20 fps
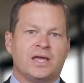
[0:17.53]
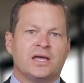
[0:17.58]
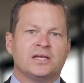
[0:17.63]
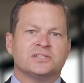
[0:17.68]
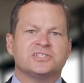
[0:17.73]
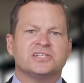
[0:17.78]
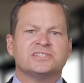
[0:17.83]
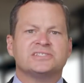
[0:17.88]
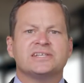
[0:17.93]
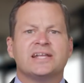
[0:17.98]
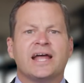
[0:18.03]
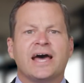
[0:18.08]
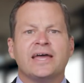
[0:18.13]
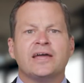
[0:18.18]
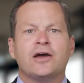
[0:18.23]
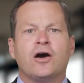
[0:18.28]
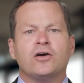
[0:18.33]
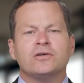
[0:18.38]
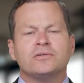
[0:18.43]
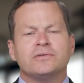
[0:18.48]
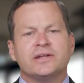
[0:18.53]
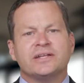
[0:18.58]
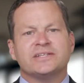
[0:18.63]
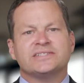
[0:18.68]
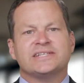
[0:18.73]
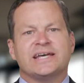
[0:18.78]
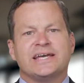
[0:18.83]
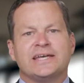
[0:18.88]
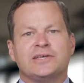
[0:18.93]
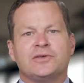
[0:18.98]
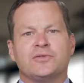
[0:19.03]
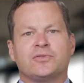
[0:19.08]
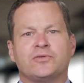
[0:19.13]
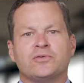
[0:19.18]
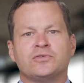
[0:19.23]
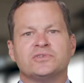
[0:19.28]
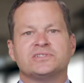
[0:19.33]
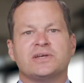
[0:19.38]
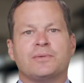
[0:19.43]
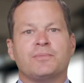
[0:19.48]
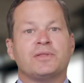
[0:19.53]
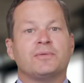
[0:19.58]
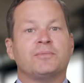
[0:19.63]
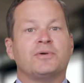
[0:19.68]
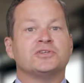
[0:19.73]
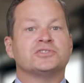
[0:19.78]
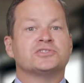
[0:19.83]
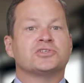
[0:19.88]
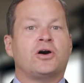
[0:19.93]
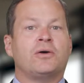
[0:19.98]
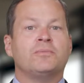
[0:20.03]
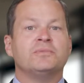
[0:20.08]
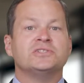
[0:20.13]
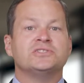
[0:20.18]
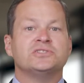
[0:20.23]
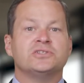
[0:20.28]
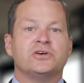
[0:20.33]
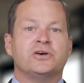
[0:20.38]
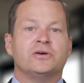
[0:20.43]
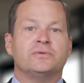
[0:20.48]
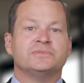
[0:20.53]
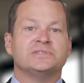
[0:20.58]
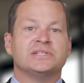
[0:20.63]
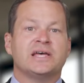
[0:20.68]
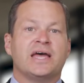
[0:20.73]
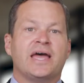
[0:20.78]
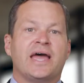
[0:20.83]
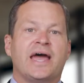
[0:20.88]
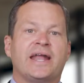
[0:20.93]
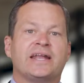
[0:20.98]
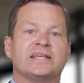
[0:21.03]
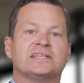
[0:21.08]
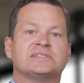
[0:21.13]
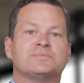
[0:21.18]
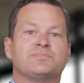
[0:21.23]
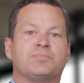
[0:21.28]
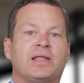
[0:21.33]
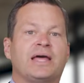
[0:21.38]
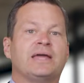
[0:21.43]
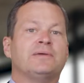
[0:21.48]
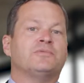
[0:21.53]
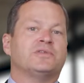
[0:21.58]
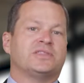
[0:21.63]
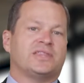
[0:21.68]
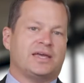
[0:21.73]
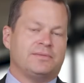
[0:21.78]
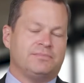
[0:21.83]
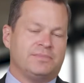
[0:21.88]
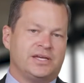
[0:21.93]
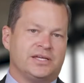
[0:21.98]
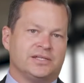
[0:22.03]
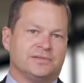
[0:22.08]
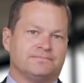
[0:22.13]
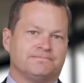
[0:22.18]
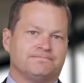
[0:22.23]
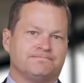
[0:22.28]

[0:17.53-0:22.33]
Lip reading: So today I'm going to take you through some of the most common terms and explain what they mean.